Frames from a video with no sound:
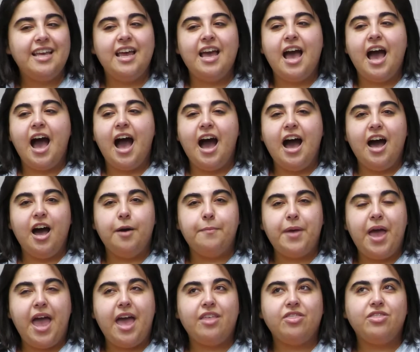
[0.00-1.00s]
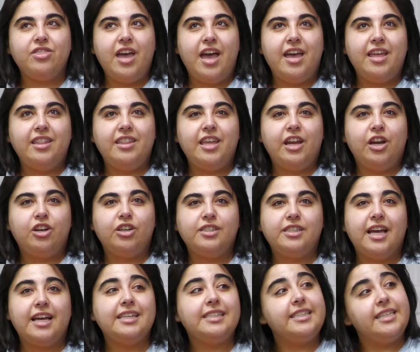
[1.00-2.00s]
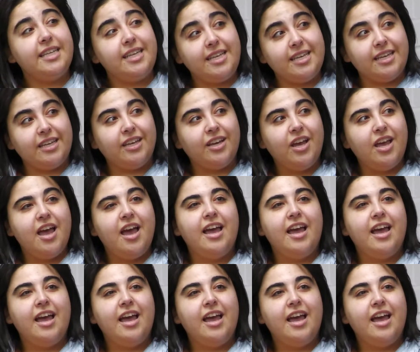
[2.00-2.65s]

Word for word: Gotcha. And then there's a tea.